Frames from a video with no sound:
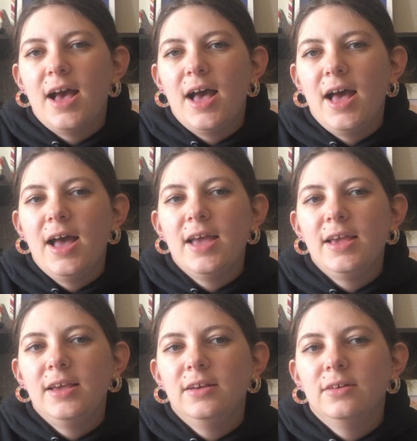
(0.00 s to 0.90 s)

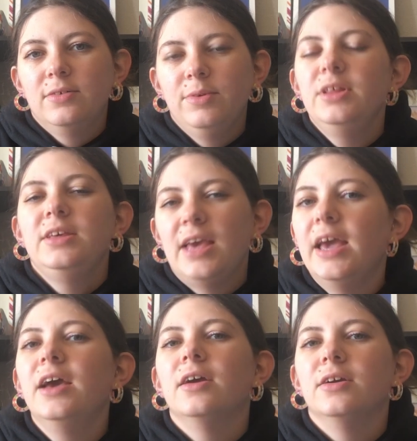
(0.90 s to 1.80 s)
I really
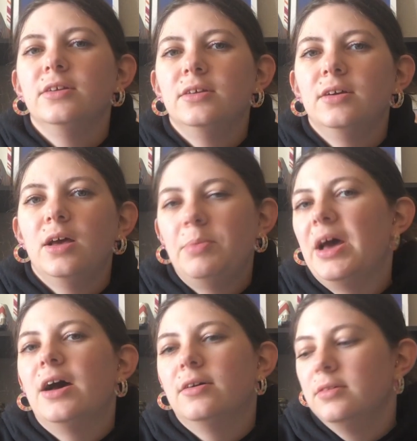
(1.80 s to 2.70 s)
cared
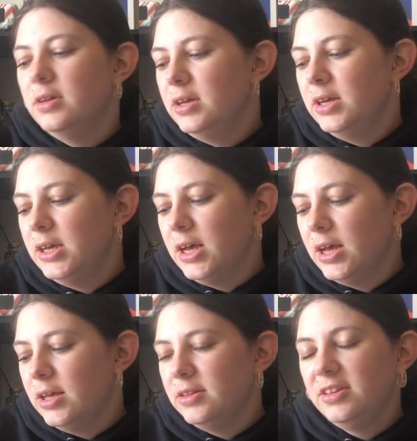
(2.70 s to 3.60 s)
about
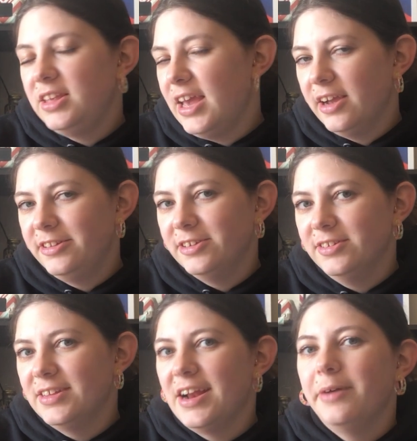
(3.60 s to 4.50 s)
the
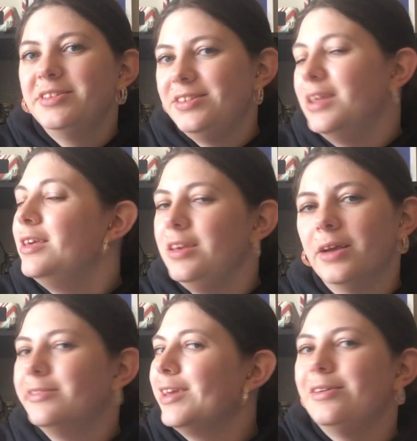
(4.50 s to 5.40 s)
characters. And I was
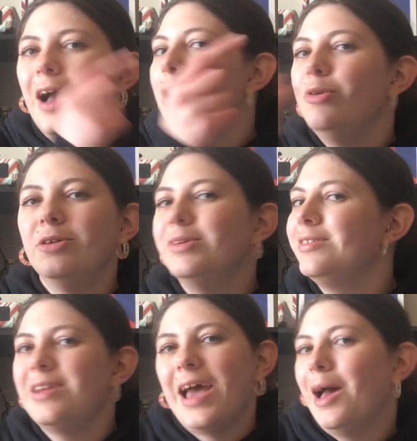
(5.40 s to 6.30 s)
like, I wonder what's
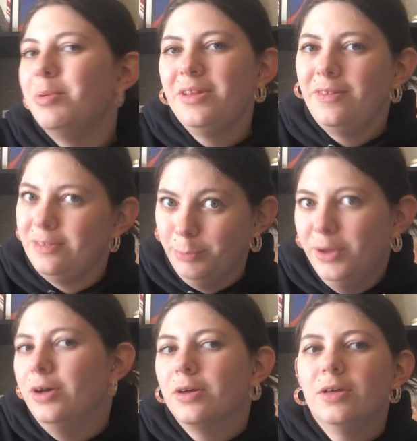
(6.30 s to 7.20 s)
going to happen in this
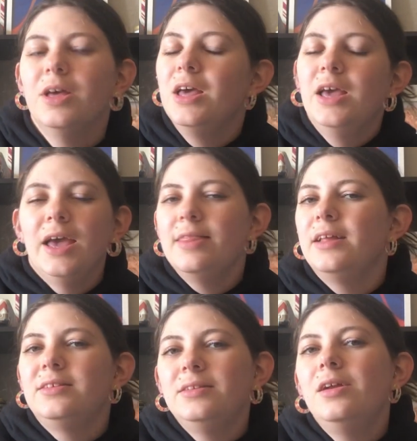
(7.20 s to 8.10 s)
book. And
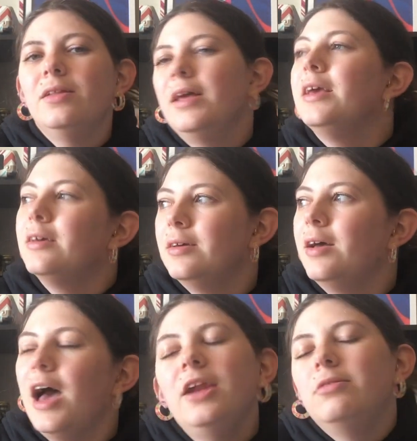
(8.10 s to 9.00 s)
that's not like,
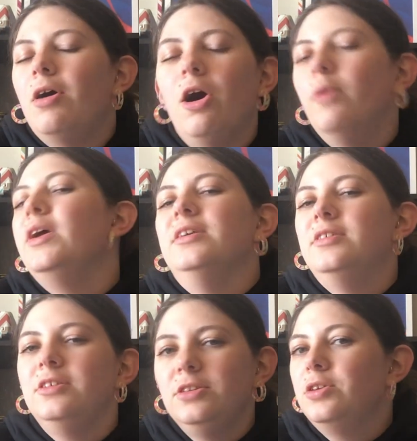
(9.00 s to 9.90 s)
I don't
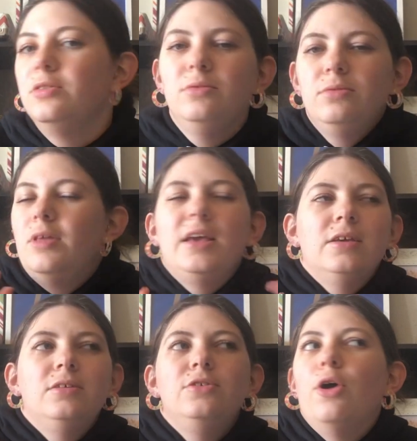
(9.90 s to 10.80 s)
always
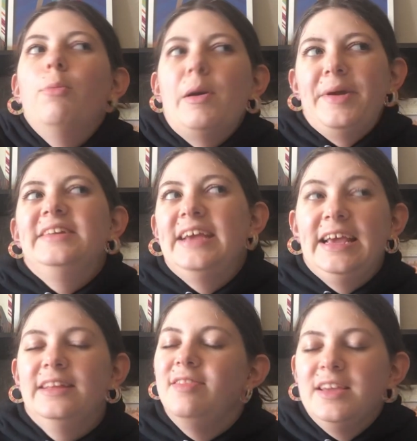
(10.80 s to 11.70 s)
like go about my
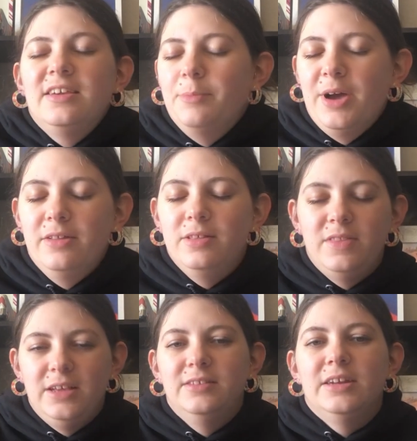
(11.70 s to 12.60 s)
day thinking about the
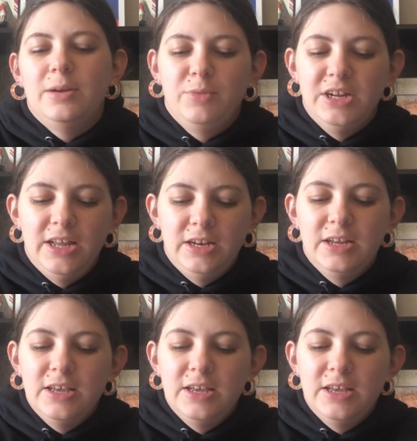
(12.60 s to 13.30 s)
things that I'm reading.